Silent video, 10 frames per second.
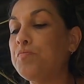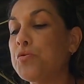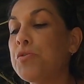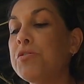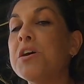
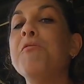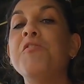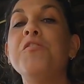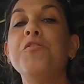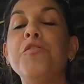real
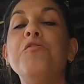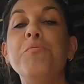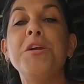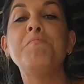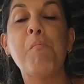comfort food for
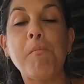me.